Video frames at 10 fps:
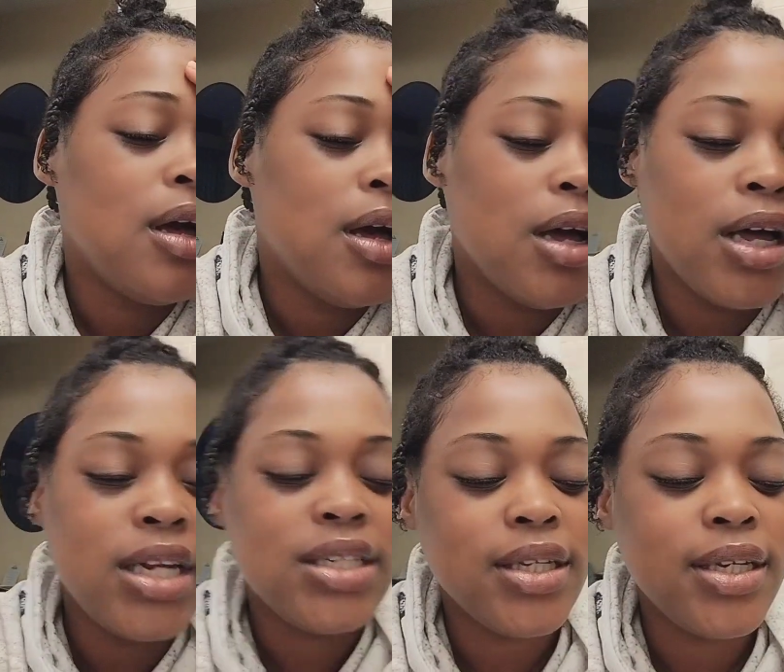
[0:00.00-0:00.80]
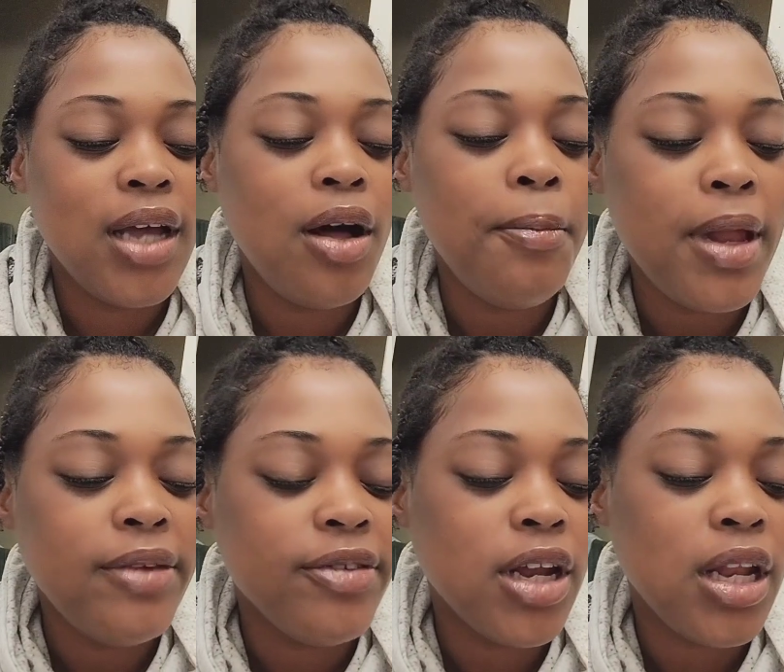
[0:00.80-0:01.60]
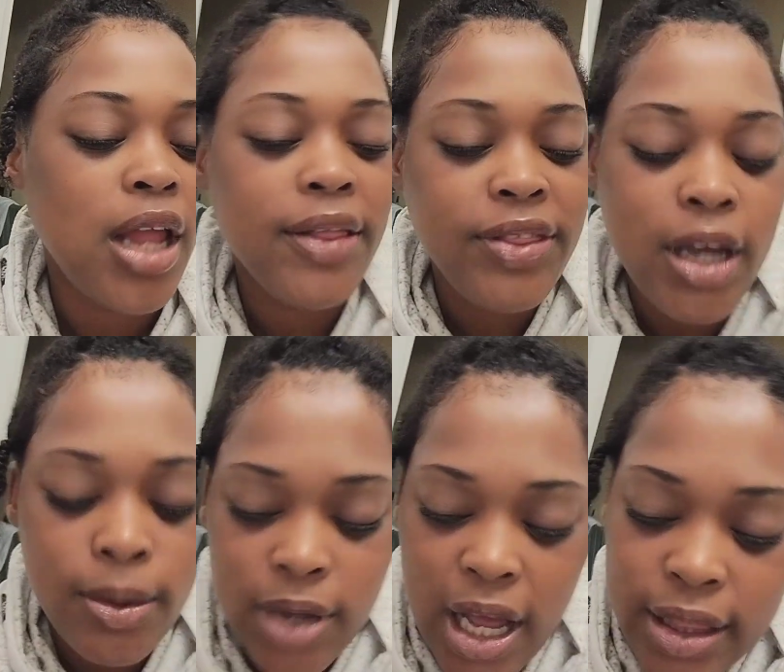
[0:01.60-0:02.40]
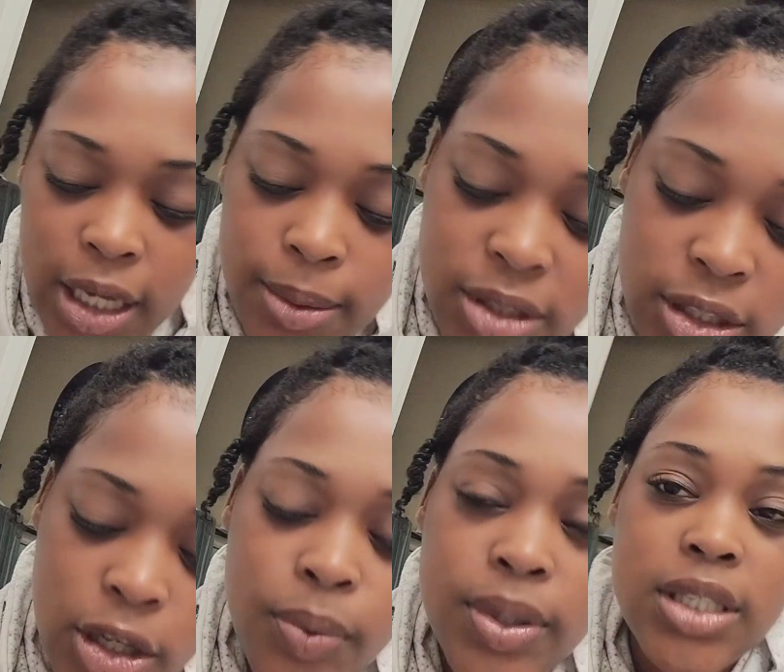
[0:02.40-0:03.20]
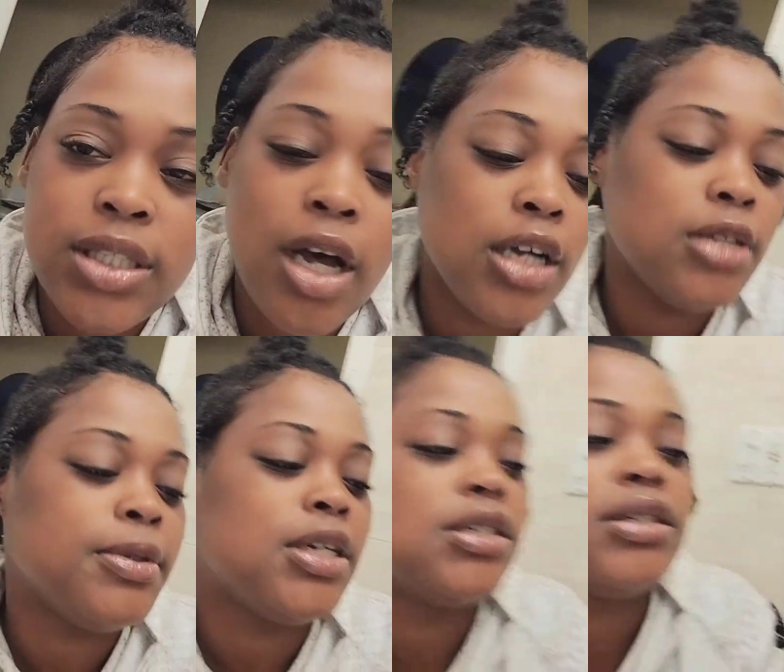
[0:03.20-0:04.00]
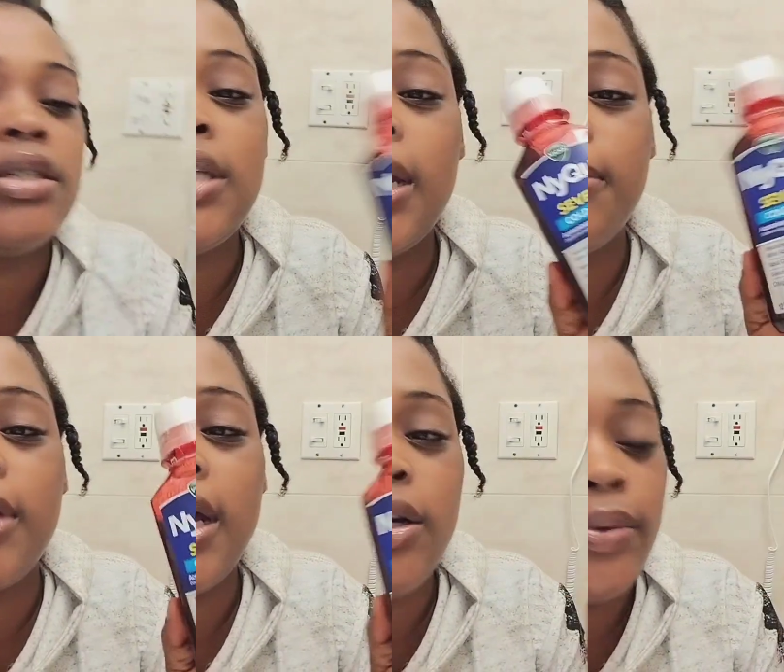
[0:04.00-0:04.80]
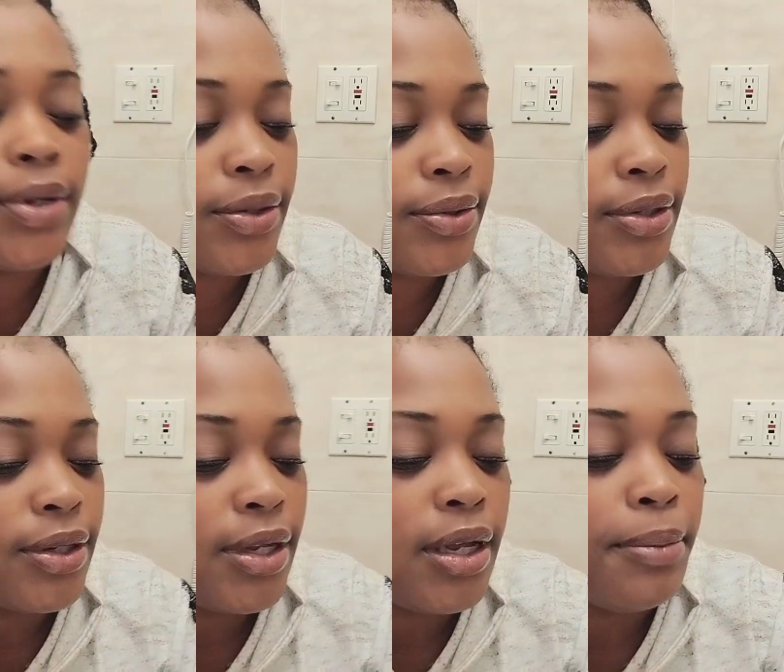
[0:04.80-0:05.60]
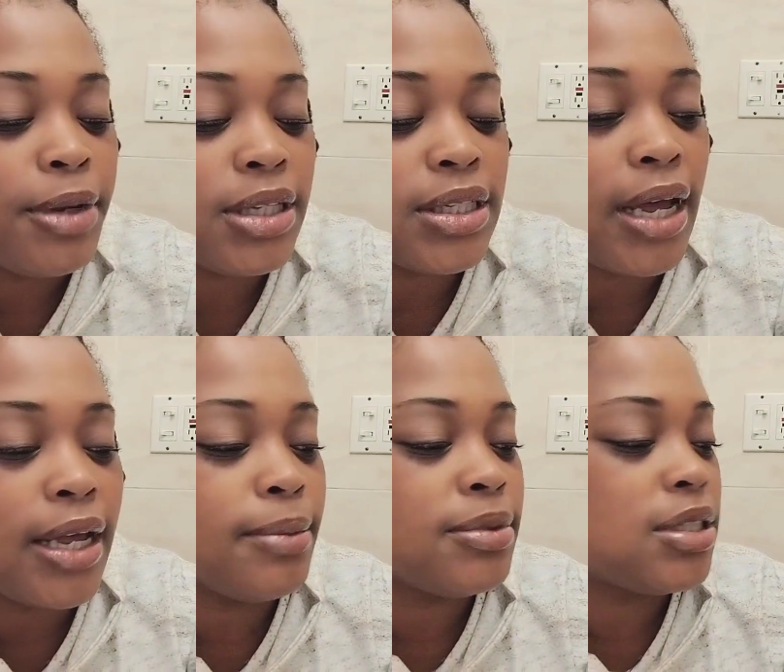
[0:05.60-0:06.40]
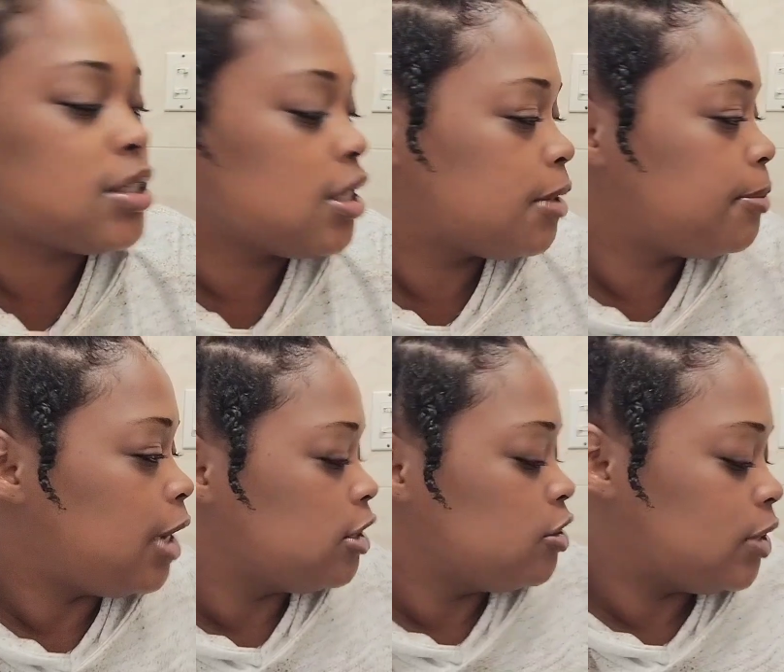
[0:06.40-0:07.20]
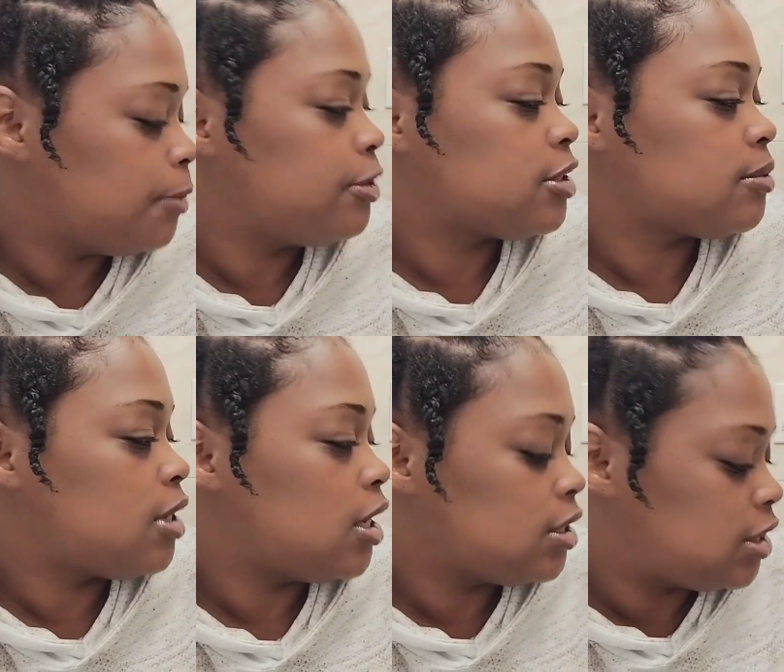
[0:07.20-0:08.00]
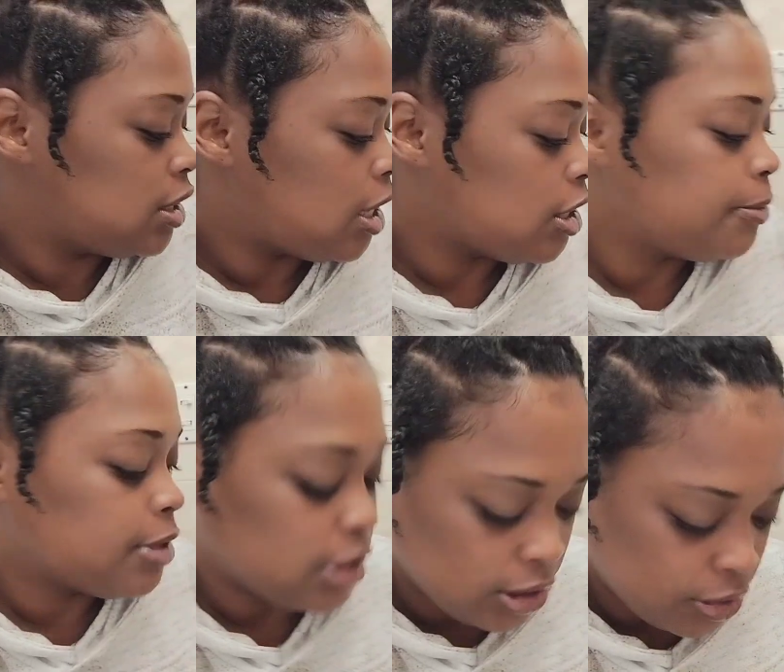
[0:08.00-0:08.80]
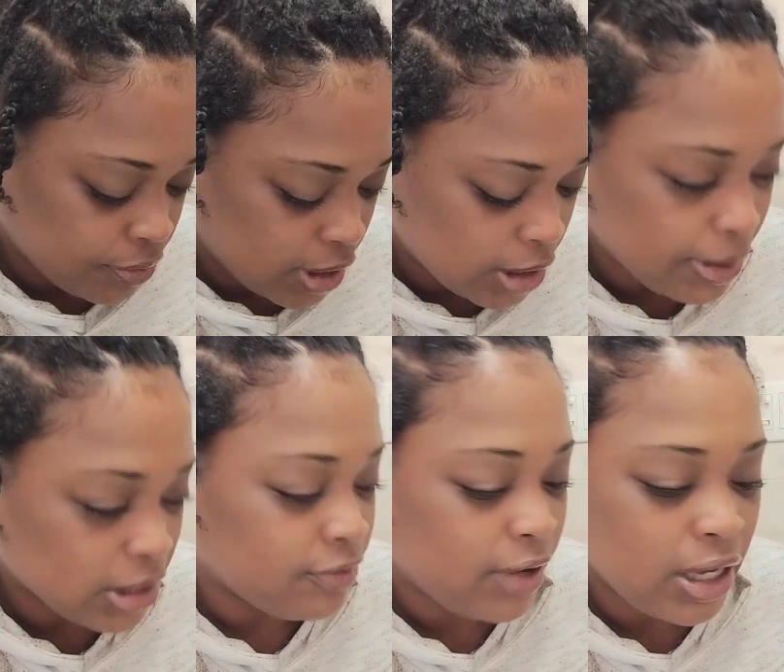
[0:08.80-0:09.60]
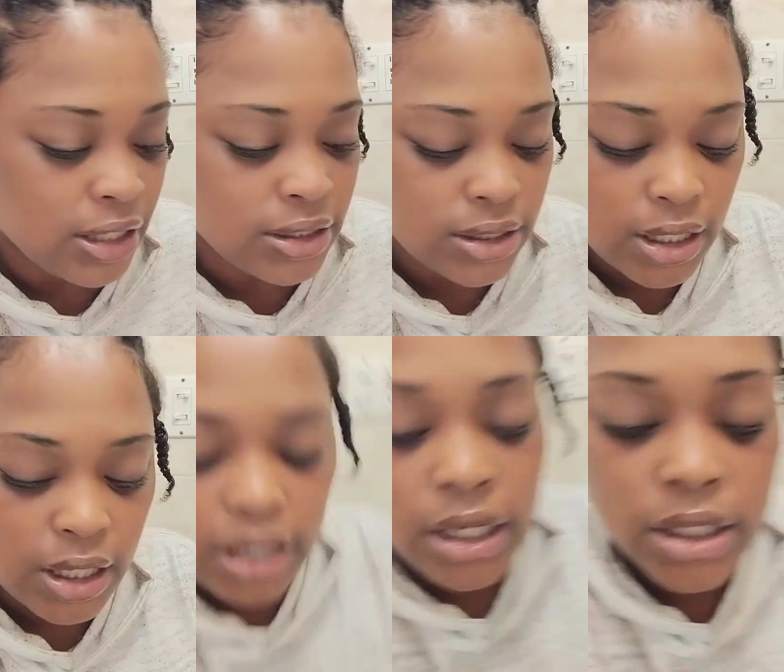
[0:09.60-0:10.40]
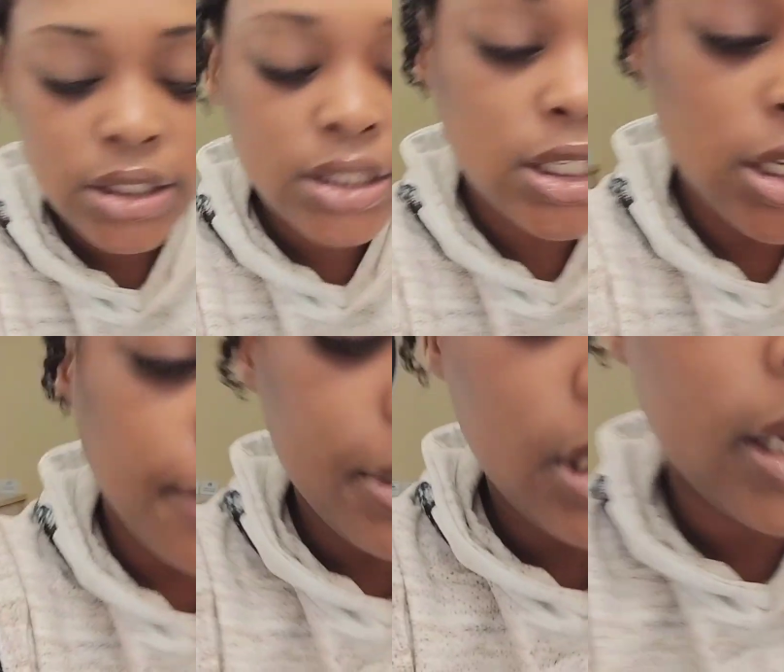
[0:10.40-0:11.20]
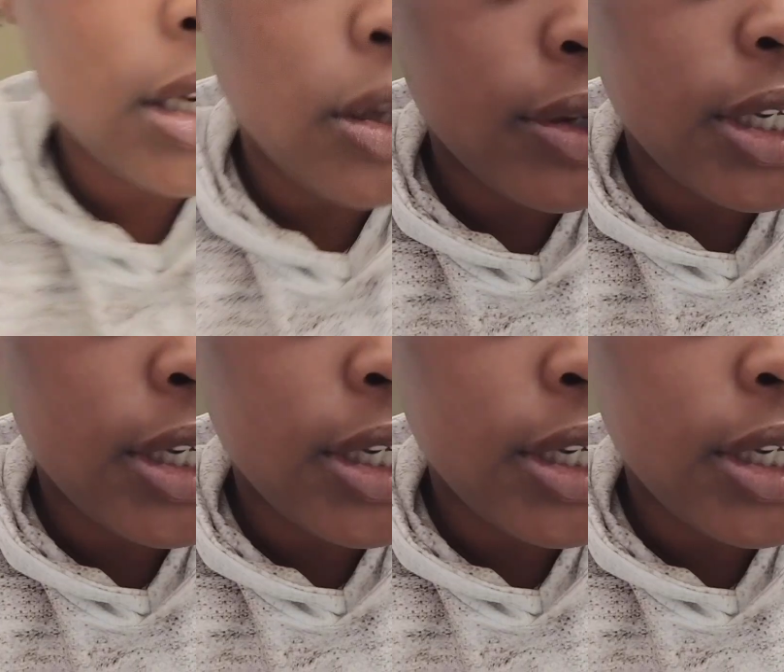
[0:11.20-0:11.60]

Honestly, y'all, I'm not even gonna lie. I think I'm slow with the talking because of this damn NyQuil. Because I am sick, but I do want to put some content out here because I know when I get back to Vegas, shit gonna be like low key